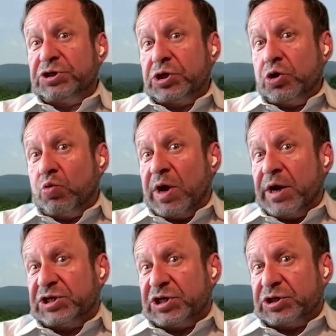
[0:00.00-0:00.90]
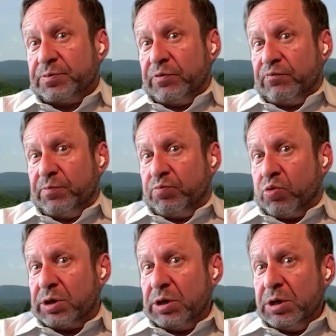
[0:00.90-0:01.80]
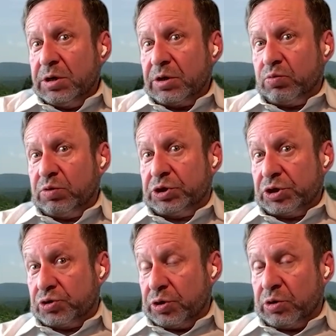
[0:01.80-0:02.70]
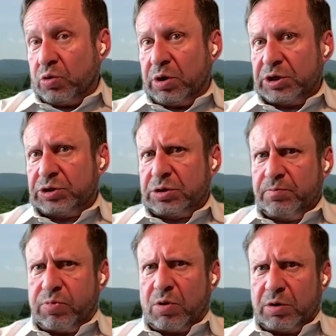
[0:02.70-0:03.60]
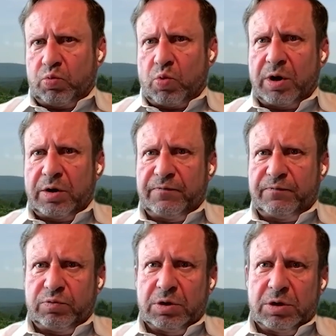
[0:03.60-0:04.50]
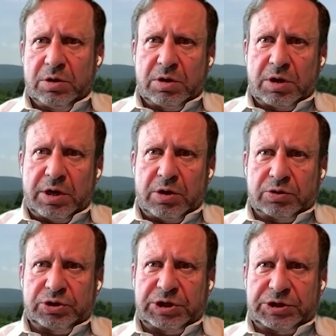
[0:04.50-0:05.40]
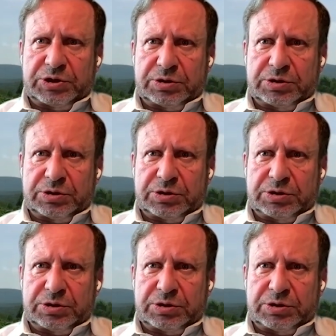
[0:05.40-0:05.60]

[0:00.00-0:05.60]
The most recent UN assessment report that was issued in August, part 1 of AR6,